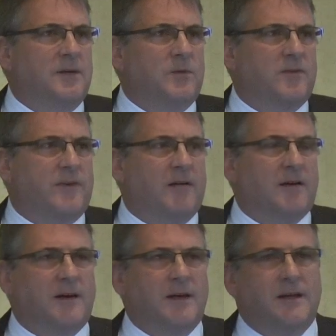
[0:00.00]
with
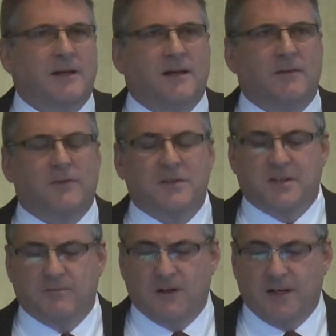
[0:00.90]
Faraday, it fits
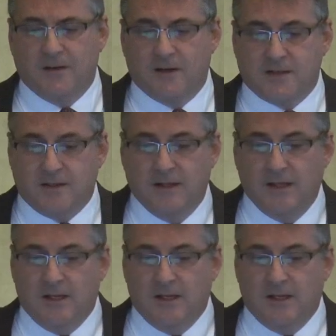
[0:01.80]
in really nicely.